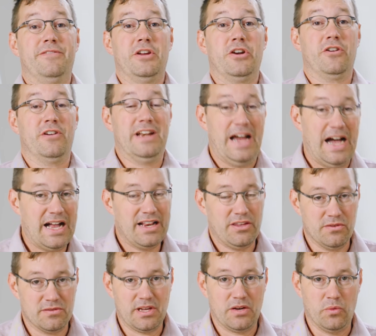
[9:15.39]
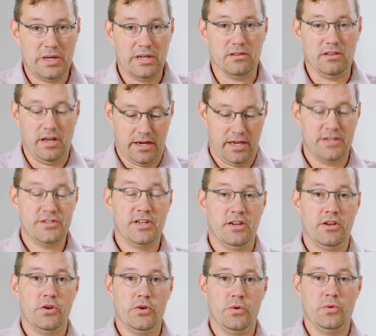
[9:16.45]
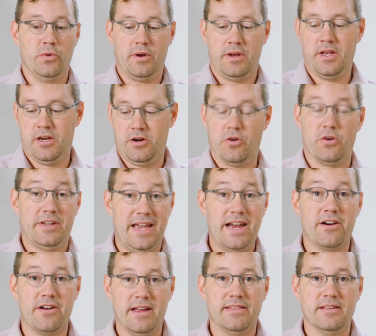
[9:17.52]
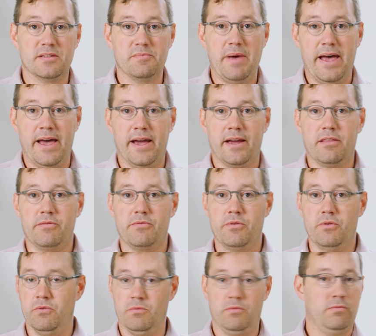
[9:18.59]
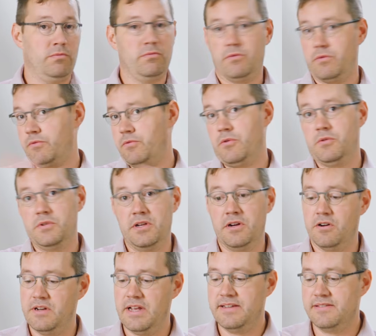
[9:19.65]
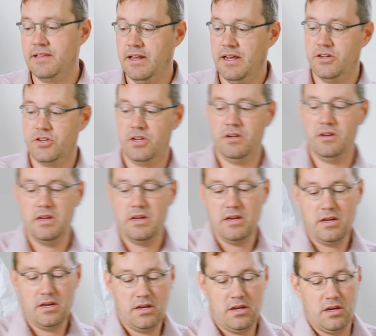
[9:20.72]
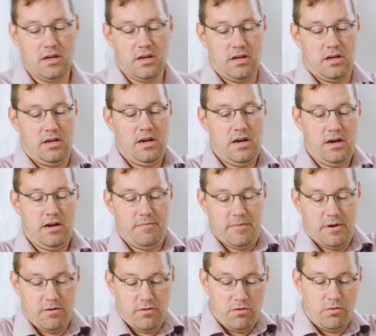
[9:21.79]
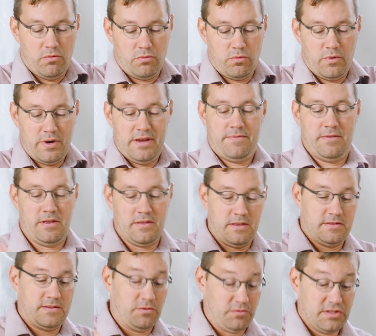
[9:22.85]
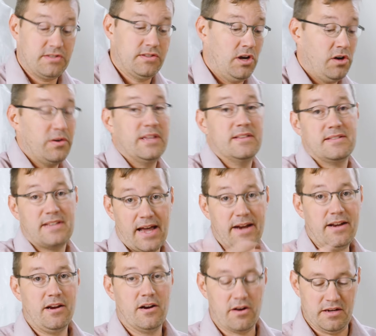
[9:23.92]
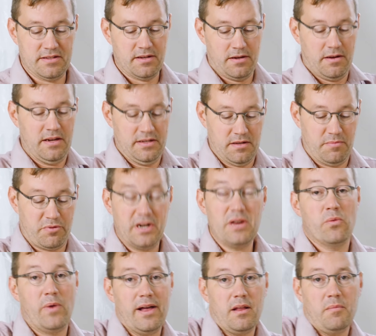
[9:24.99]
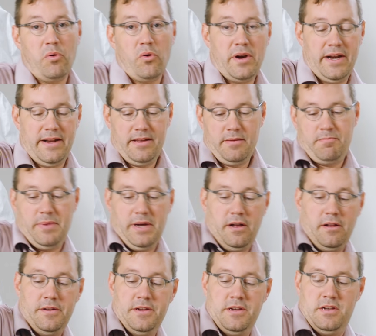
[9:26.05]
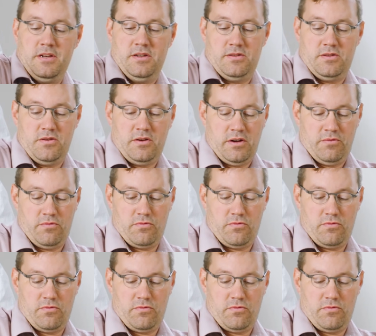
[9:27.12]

you're not using wheeled luggage and you're carrying this bag through to your destination, so stowed inside here is a pretty well-appointed hip belt. So you can